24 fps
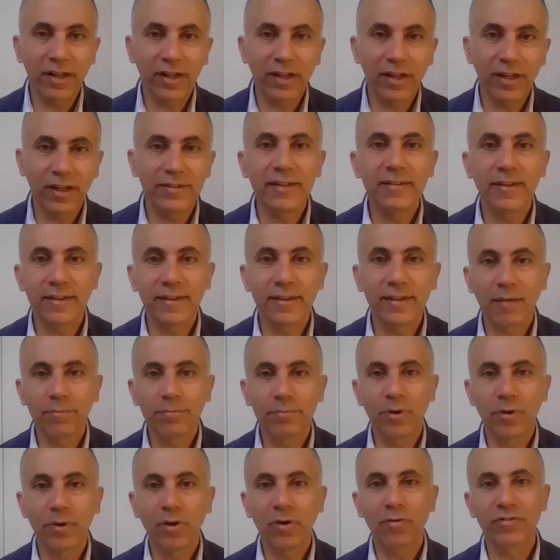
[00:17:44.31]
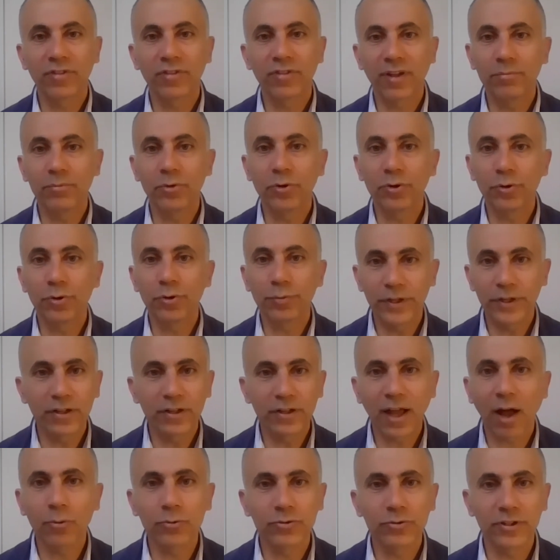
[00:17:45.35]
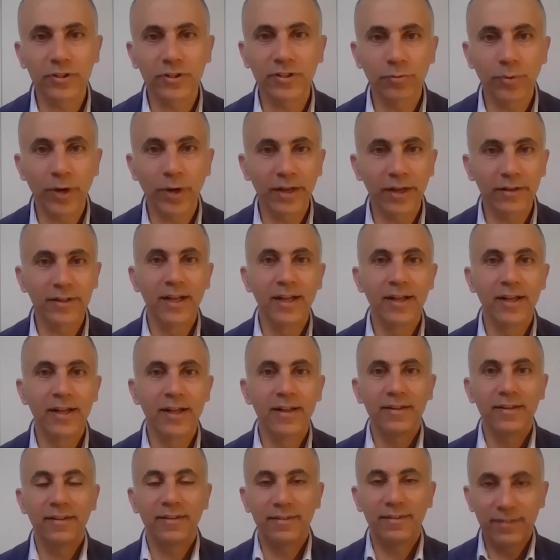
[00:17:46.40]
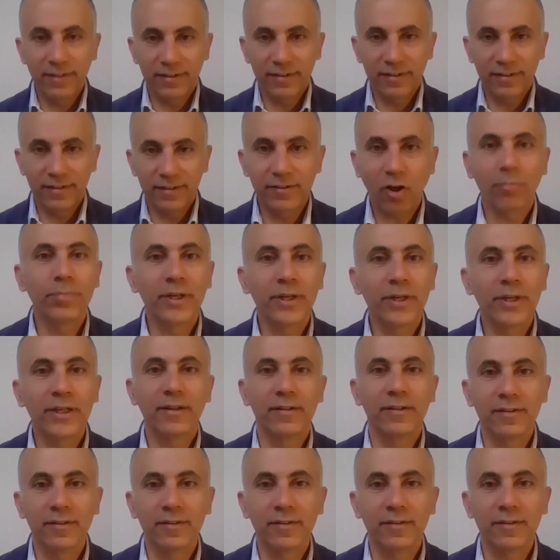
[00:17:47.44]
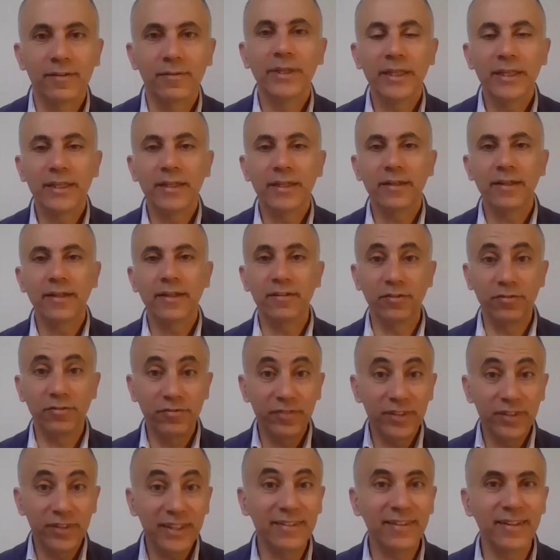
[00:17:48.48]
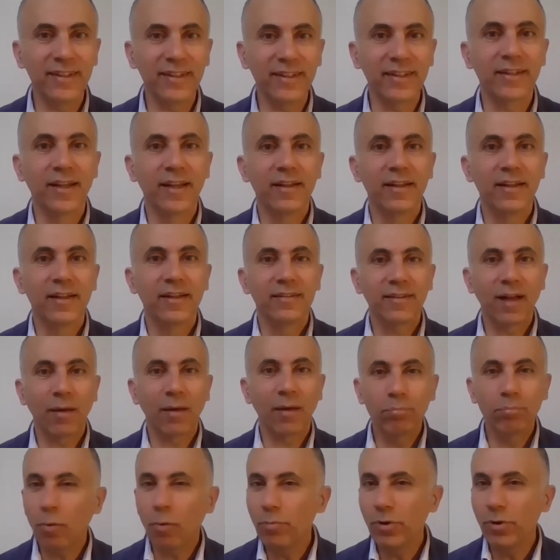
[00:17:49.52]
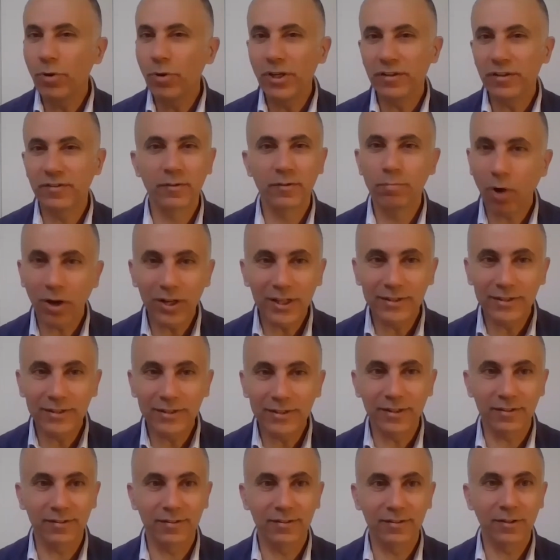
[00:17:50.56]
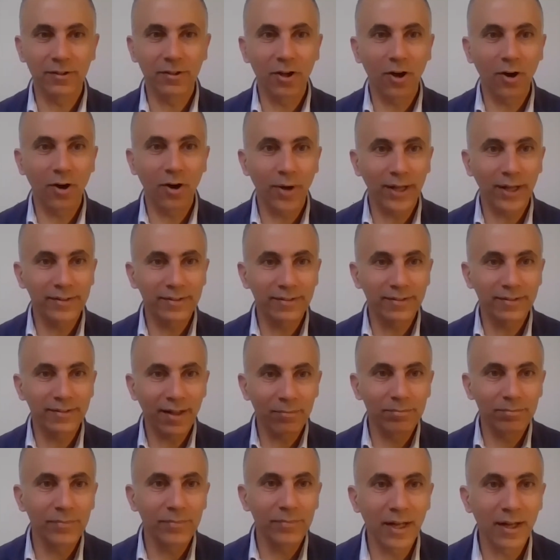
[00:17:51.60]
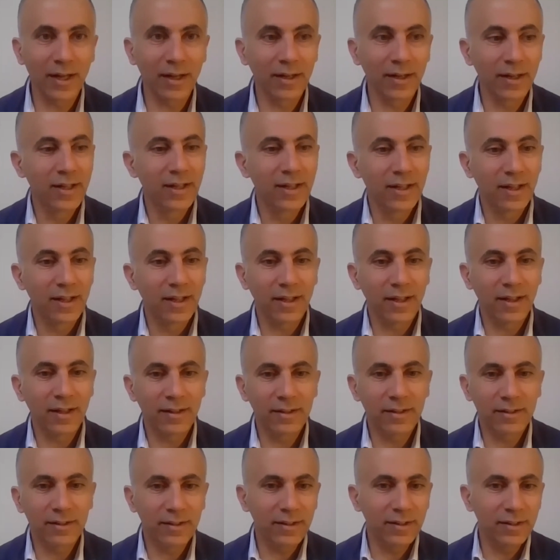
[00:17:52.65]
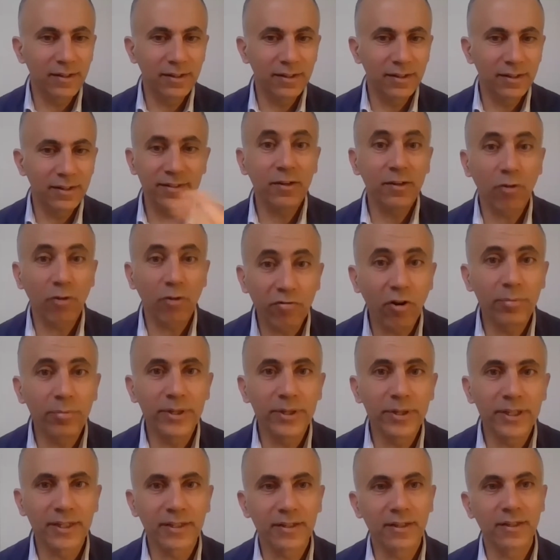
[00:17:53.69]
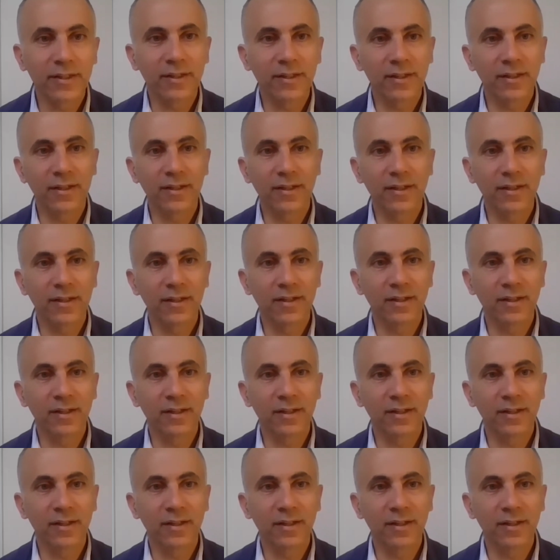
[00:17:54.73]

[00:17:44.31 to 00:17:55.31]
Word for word: if I take the example of some European countries where this topic is being, is feeding some populist politics, you know, and some uh, uh, uh, xenophobic uh, uh,